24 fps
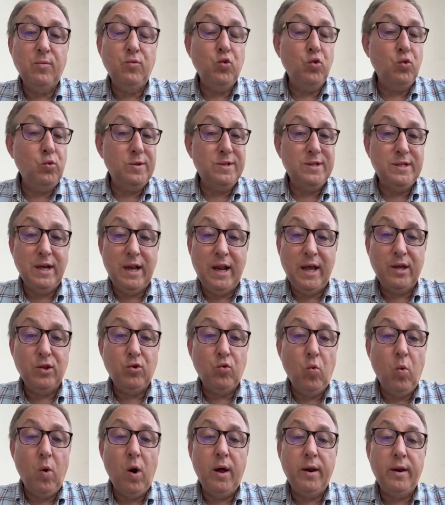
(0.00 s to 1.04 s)
You could
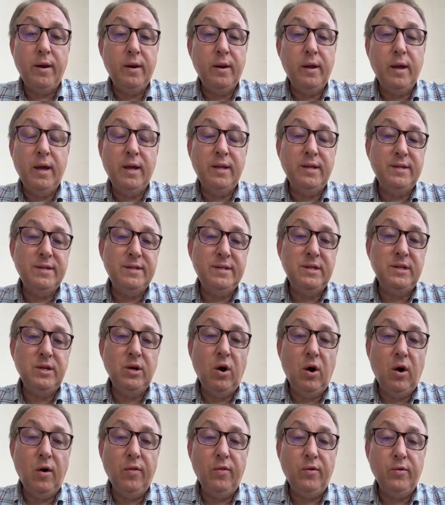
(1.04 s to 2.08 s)
select one and see
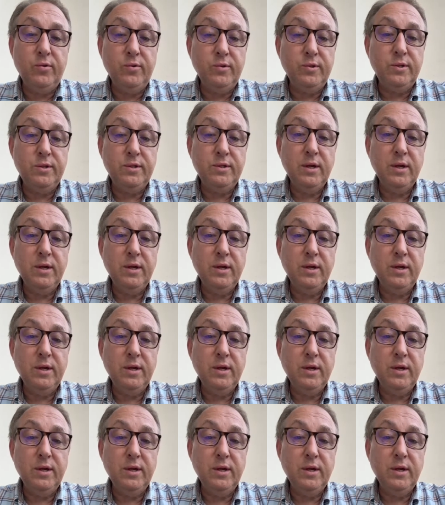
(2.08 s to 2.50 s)
others.